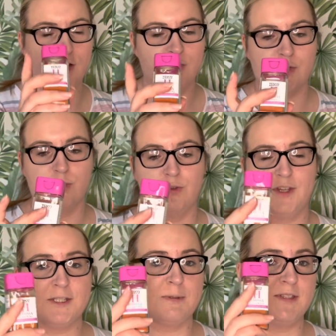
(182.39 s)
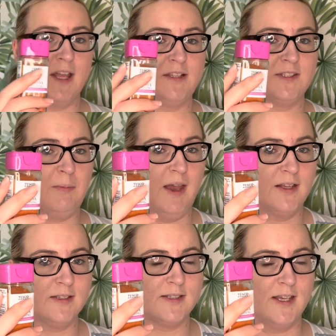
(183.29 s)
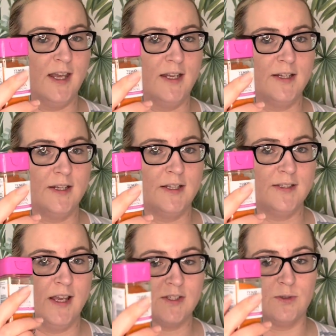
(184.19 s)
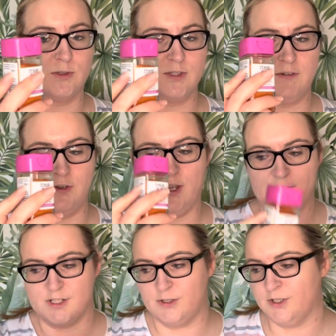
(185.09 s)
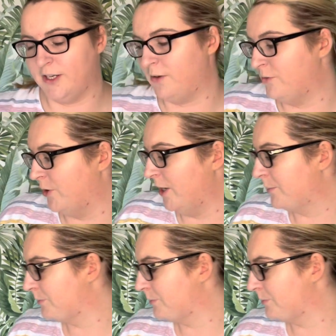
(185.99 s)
So this was 90p in Tesco's if you guys are looking out for it.